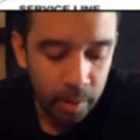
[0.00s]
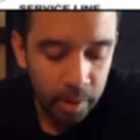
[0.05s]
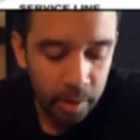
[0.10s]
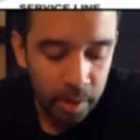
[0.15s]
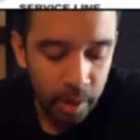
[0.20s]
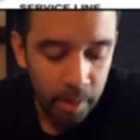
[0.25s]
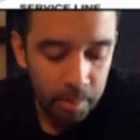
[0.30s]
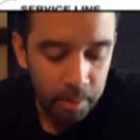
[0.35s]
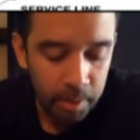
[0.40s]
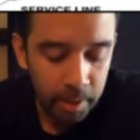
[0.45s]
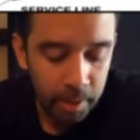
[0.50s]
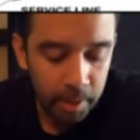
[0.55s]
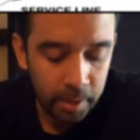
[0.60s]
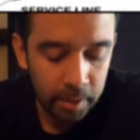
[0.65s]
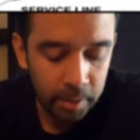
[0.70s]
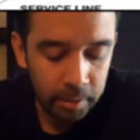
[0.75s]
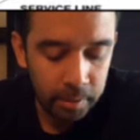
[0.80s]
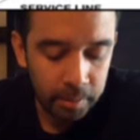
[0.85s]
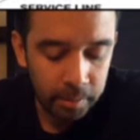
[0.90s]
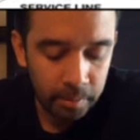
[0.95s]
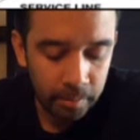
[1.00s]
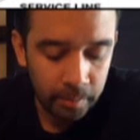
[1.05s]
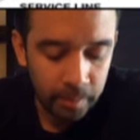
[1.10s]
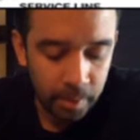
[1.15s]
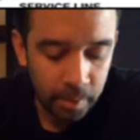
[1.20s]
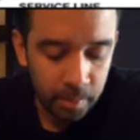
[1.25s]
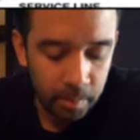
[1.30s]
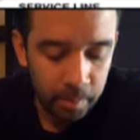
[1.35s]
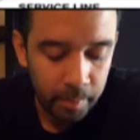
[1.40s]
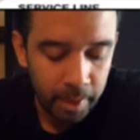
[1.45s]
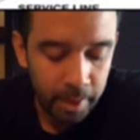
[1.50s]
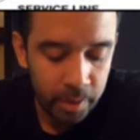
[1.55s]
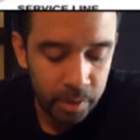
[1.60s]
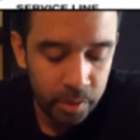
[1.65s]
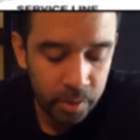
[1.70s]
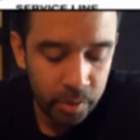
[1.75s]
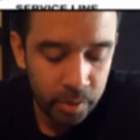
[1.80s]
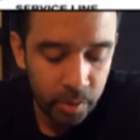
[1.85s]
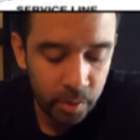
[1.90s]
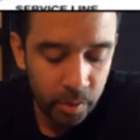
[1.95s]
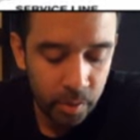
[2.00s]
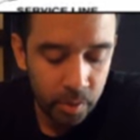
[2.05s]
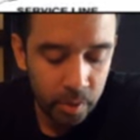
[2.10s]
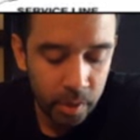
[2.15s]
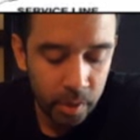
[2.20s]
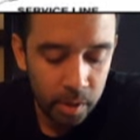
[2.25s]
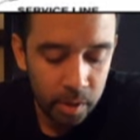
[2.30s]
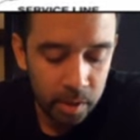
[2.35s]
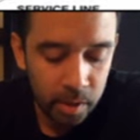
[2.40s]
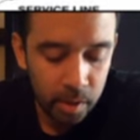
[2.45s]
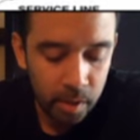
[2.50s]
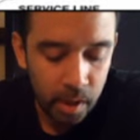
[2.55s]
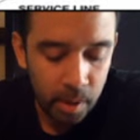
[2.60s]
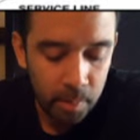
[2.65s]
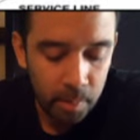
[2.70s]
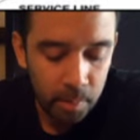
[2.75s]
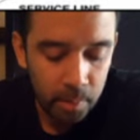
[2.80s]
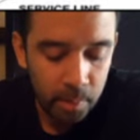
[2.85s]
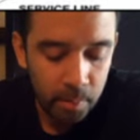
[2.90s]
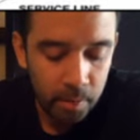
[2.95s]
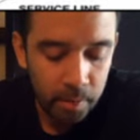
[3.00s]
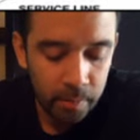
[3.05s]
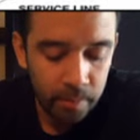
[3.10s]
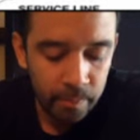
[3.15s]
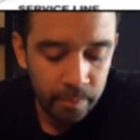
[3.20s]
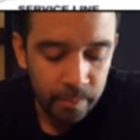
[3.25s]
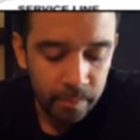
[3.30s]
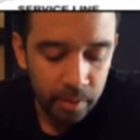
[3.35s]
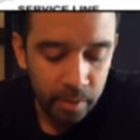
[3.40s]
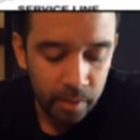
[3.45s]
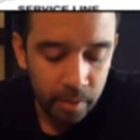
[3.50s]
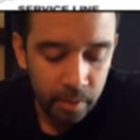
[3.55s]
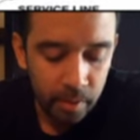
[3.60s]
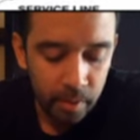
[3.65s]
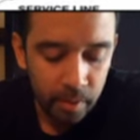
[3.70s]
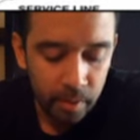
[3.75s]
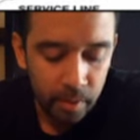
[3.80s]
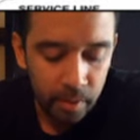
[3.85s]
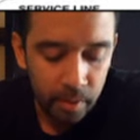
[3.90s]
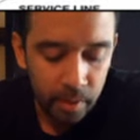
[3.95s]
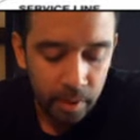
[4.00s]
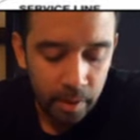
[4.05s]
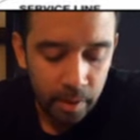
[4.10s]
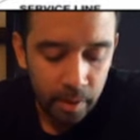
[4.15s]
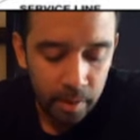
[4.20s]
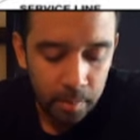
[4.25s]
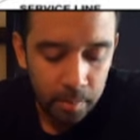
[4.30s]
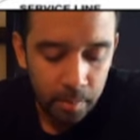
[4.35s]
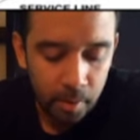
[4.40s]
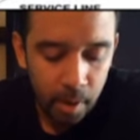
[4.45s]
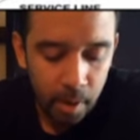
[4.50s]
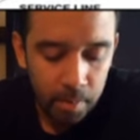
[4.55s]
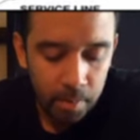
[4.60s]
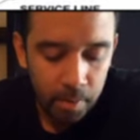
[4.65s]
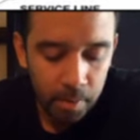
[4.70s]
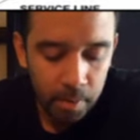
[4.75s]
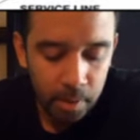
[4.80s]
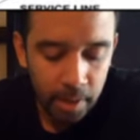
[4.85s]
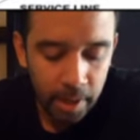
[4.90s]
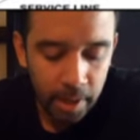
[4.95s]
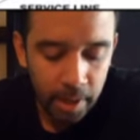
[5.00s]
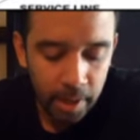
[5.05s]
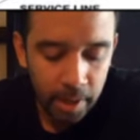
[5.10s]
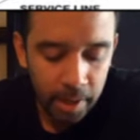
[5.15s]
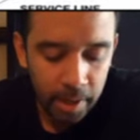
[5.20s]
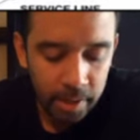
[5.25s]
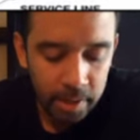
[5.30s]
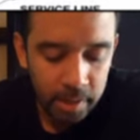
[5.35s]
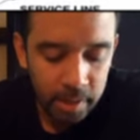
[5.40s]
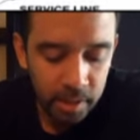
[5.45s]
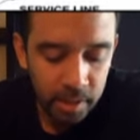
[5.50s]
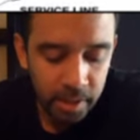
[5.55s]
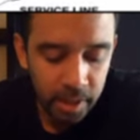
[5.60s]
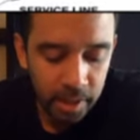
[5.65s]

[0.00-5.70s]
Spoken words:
When coupling, make sure to couple the proper Gladhands